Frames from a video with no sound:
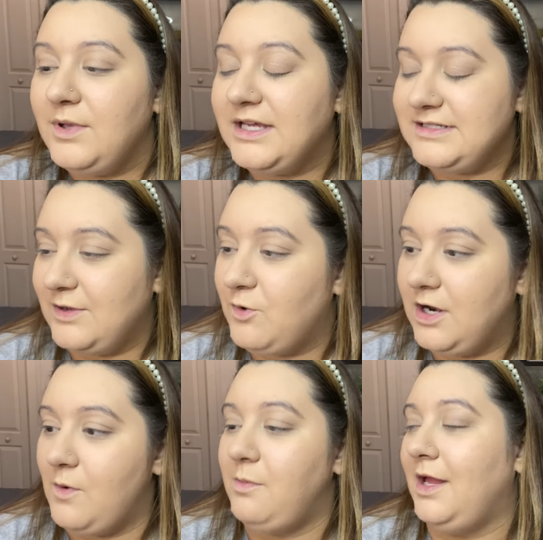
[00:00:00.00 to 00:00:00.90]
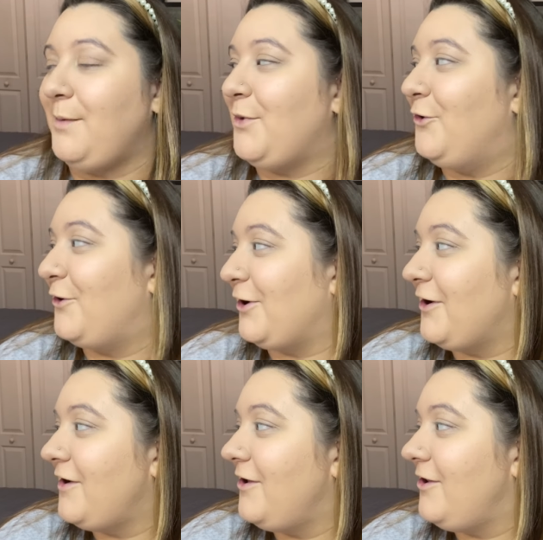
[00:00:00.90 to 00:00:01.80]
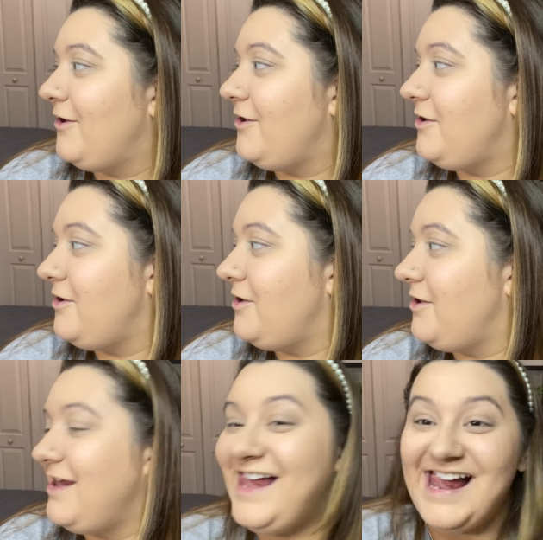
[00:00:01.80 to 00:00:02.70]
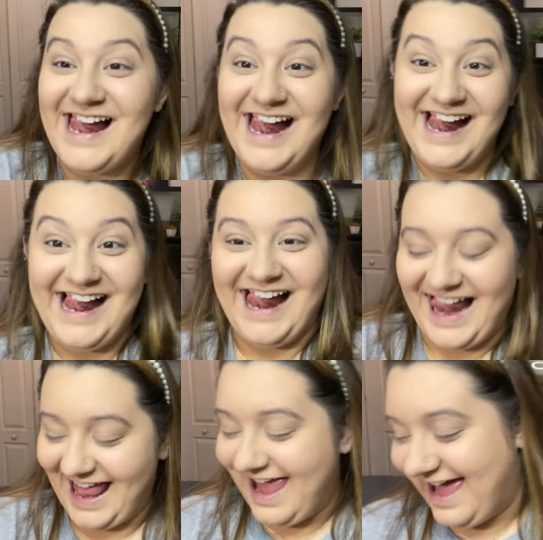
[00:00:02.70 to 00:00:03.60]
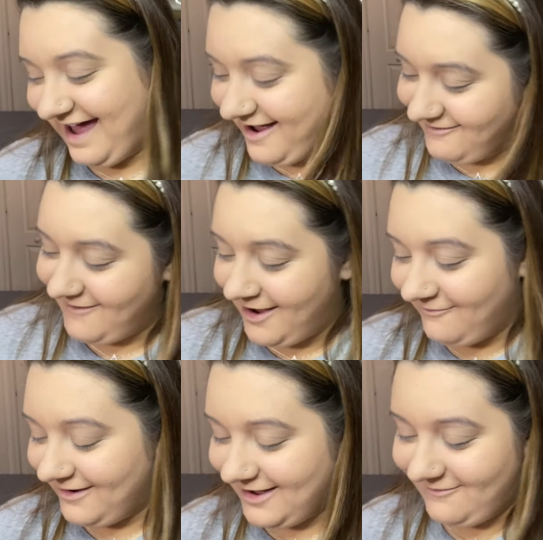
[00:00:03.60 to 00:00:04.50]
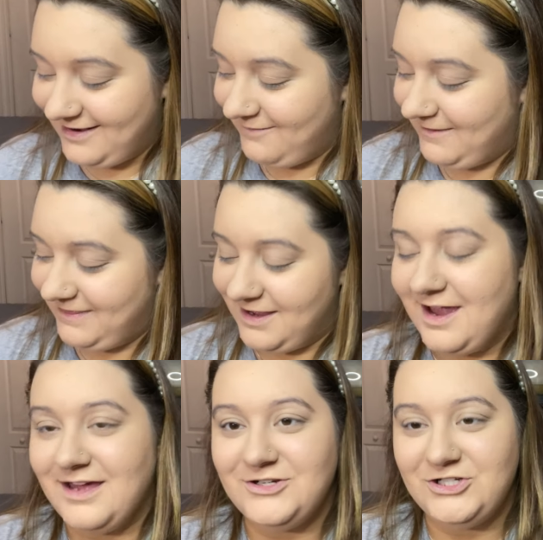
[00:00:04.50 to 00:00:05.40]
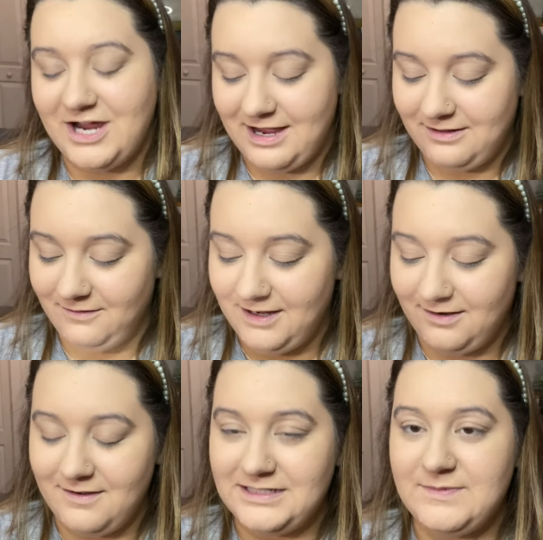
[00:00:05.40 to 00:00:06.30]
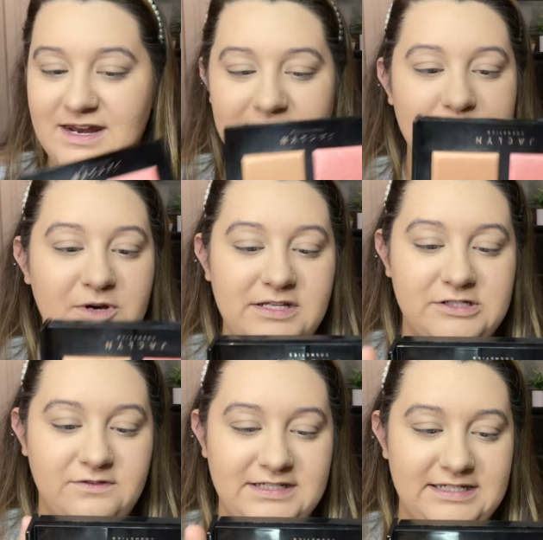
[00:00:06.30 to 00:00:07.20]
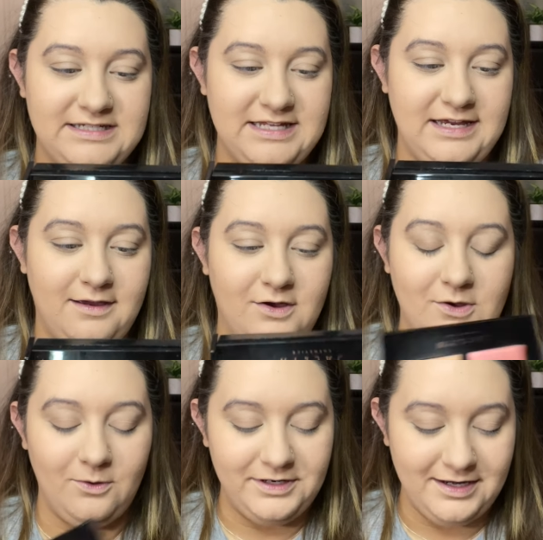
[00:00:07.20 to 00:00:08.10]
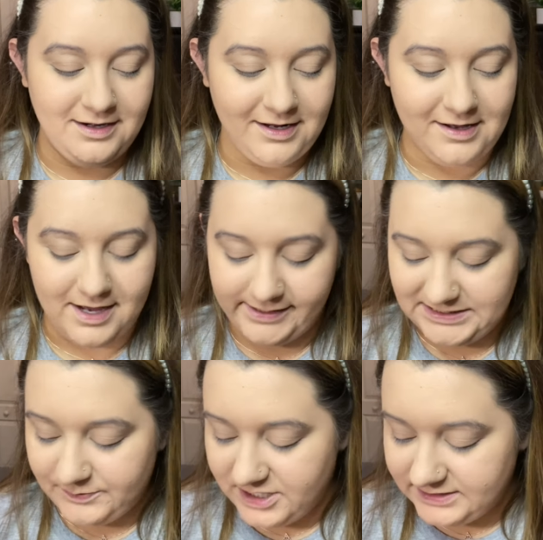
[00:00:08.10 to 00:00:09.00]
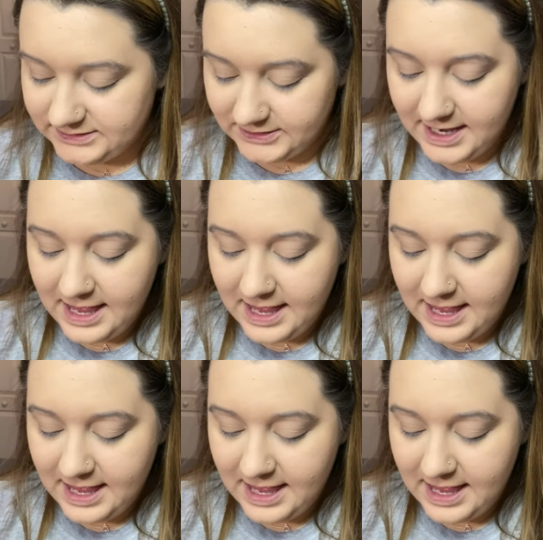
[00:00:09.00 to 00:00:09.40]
Because they won it while playing poker. Ding, ding, ding. All right, we're going in with the Jaclyn Cosmetics bronzer. This is the Golden Goddess bronzer.